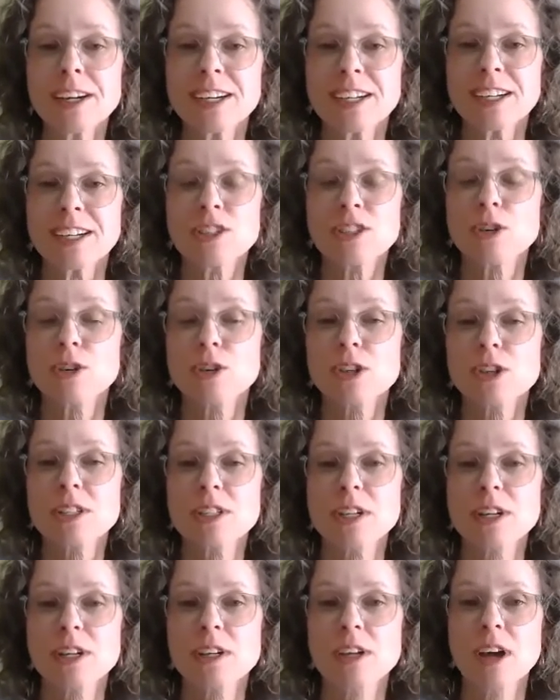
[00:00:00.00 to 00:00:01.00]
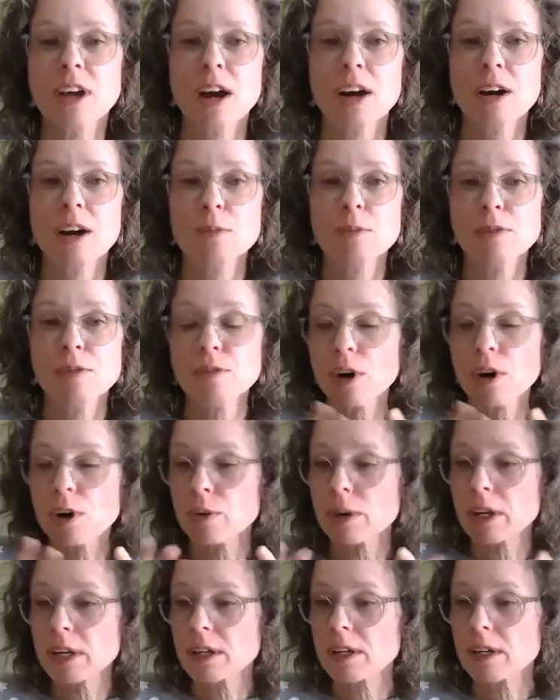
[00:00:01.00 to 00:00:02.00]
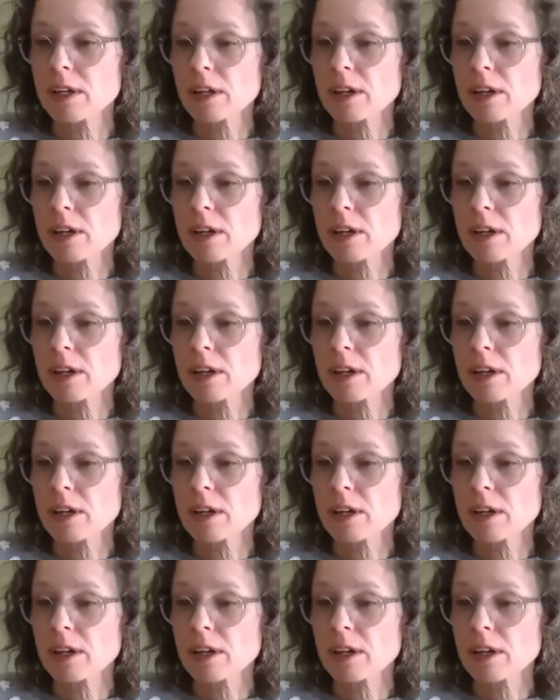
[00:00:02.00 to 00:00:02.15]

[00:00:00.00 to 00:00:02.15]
So Kristin, before we